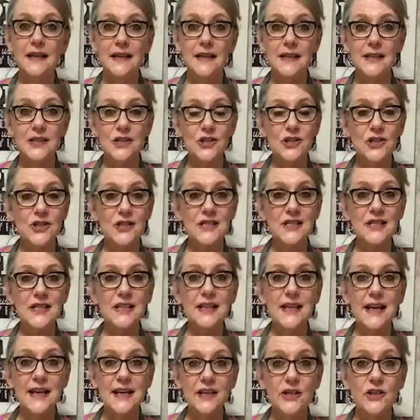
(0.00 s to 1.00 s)
is just to
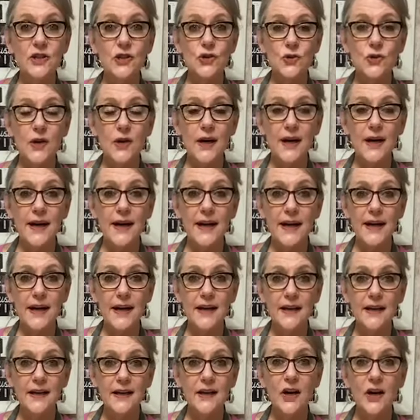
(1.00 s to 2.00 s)
let it dry
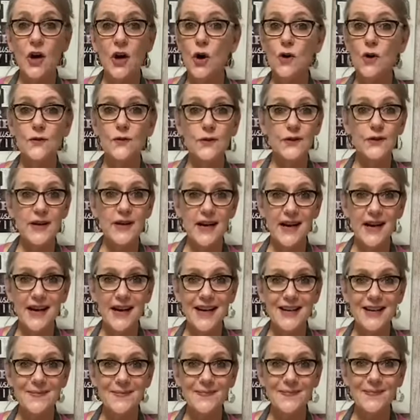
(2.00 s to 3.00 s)

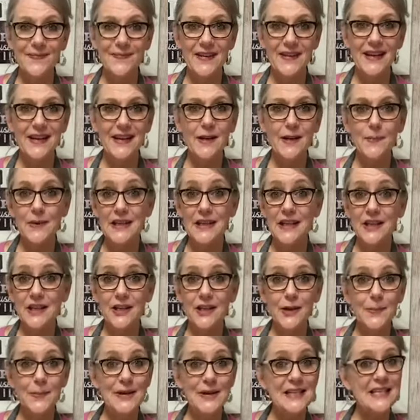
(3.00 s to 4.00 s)
overnight. It'll be a
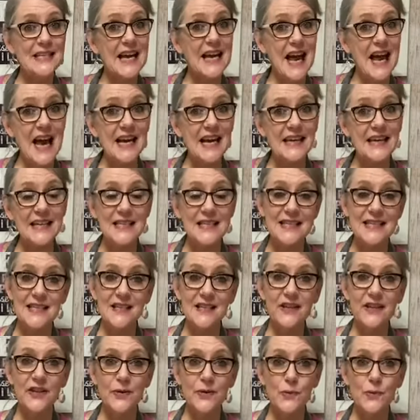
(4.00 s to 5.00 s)
little bit tacky still
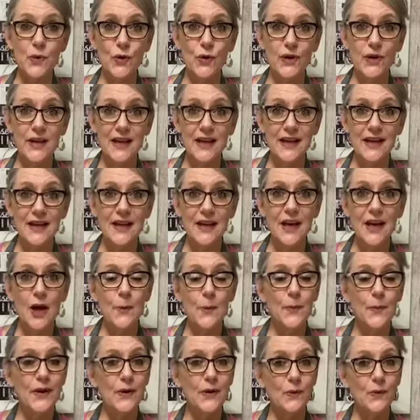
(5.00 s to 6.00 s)
in the morning,
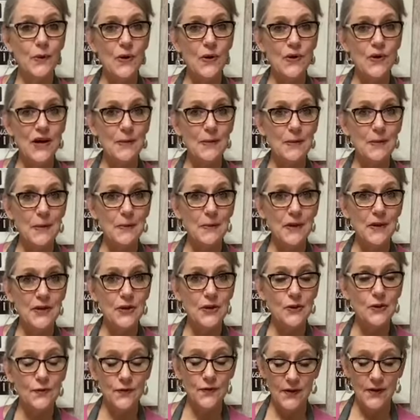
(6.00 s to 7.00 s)
but it won't come up on
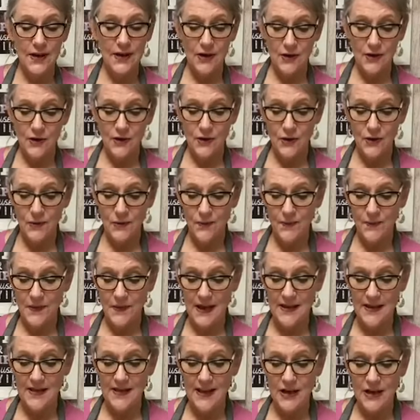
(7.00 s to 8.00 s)
your finger,
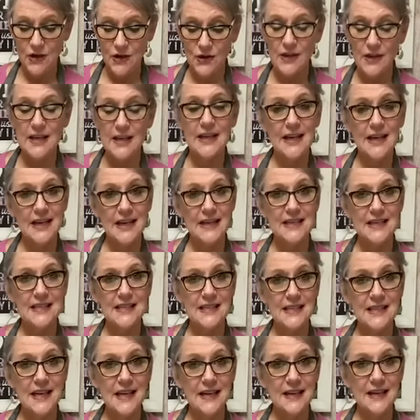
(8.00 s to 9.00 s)
and then you can heat
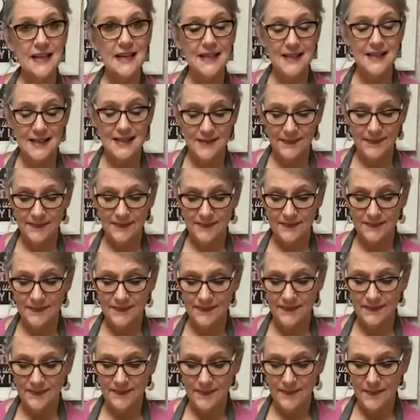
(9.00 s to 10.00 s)
set it.
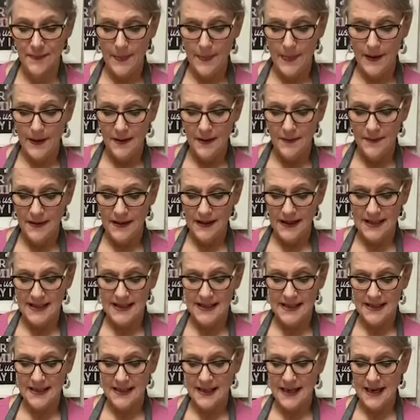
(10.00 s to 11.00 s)
So let's
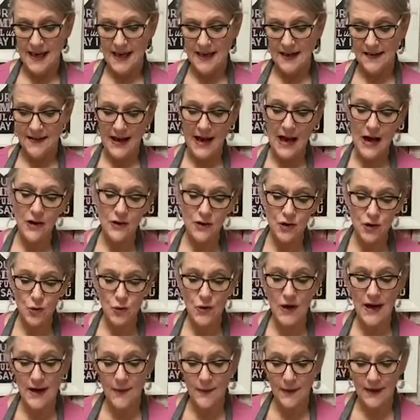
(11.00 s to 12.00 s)
see how
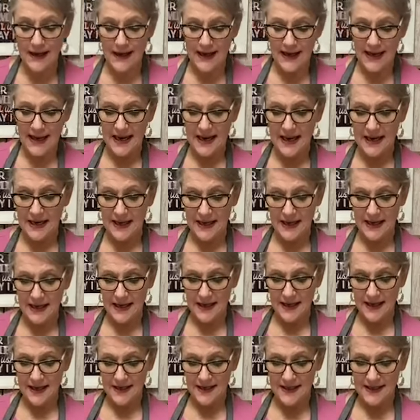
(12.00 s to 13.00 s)
dry we can get
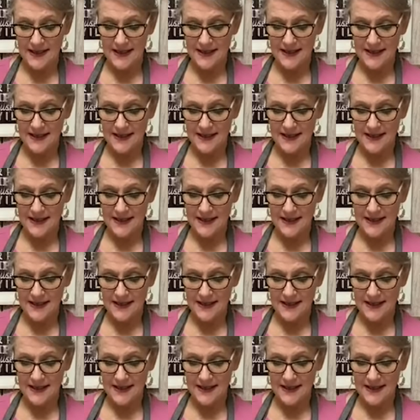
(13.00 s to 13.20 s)
it.